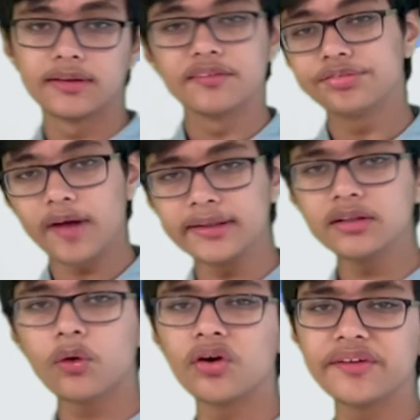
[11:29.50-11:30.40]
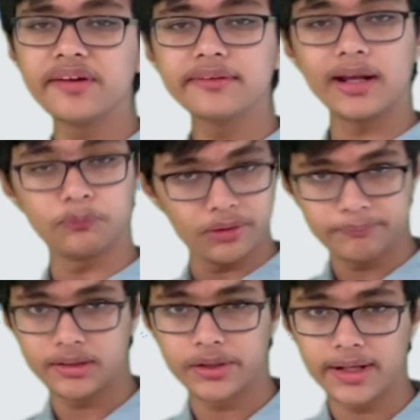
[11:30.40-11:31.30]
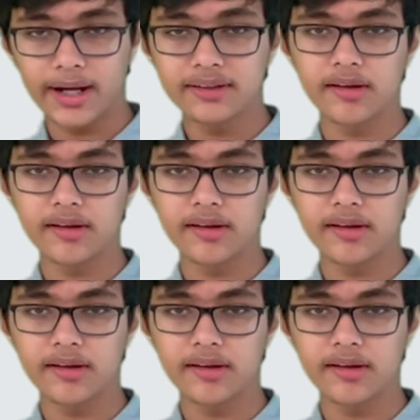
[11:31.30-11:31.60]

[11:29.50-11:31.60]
The final continent that we'll be looking at